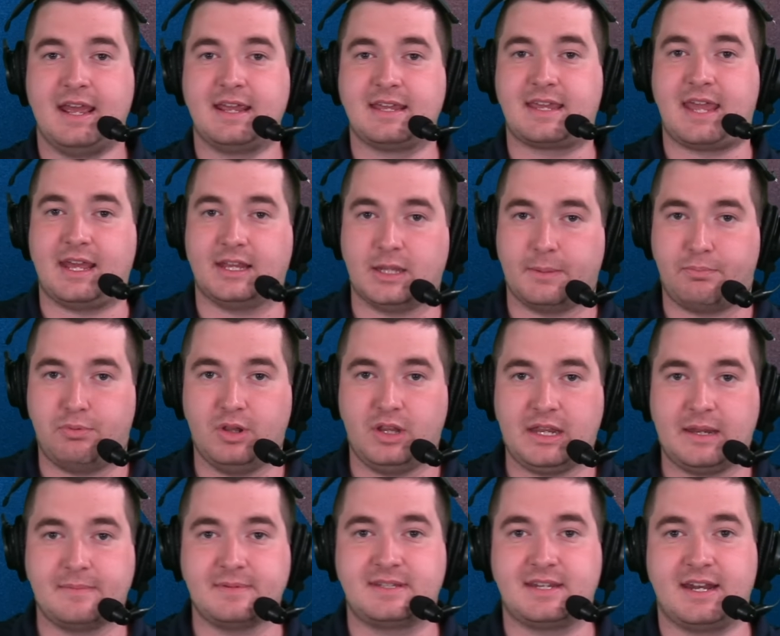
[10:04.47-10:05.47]
Caleb
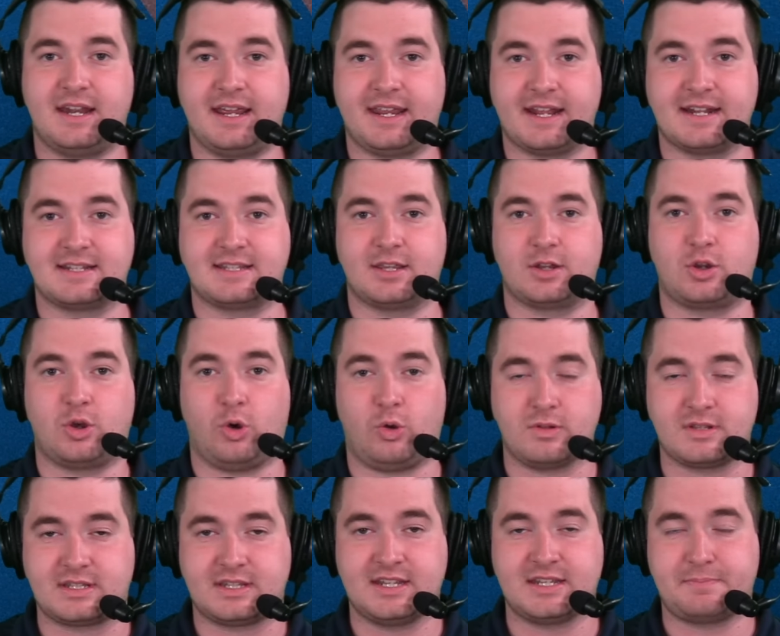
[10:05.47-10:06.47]
Williams did against the
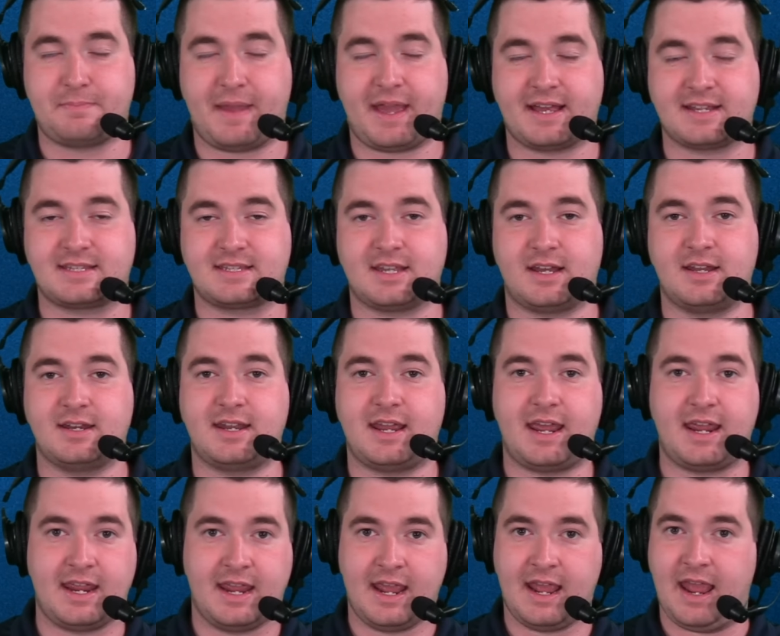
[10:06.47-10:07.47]
Colts this past
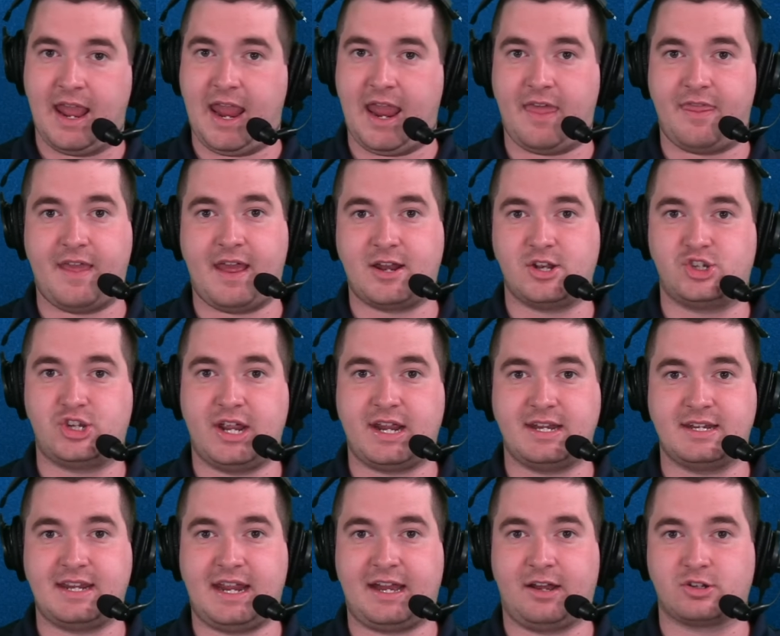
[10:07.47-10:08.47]
Sunday. And then Jaden
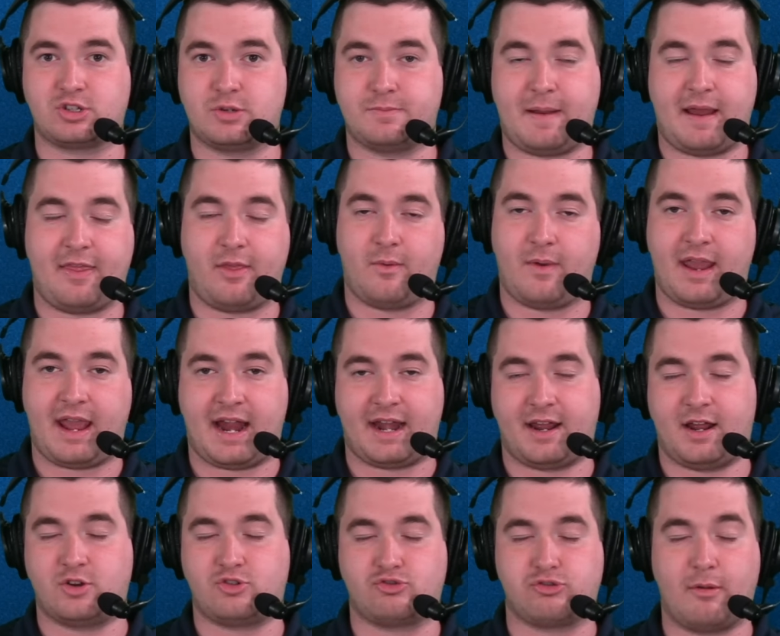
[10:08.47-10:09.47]
Daniels, who, by the way, had
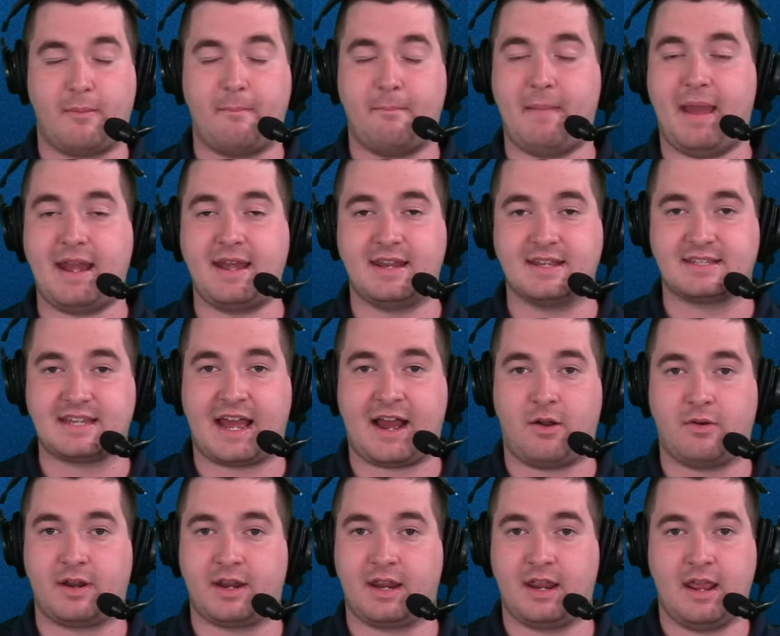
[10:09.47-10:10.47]
a tremendous
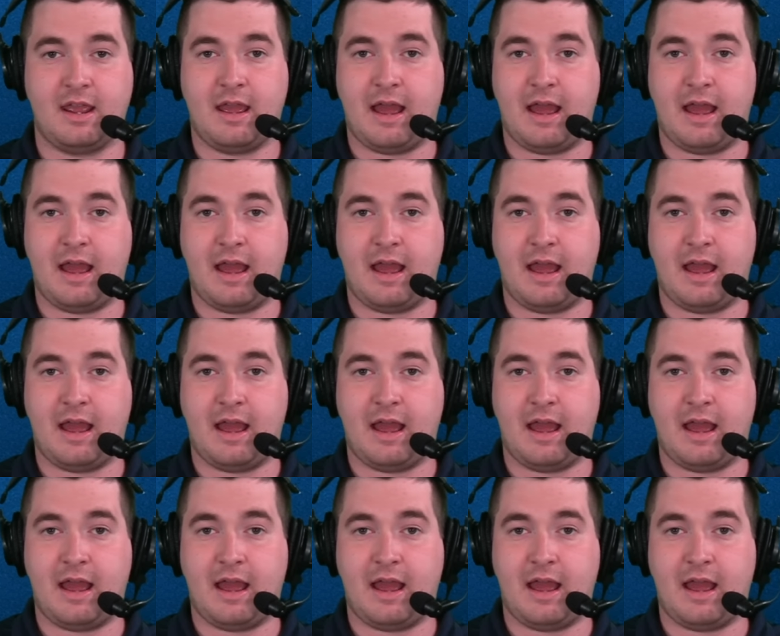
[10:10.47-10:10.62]
outing.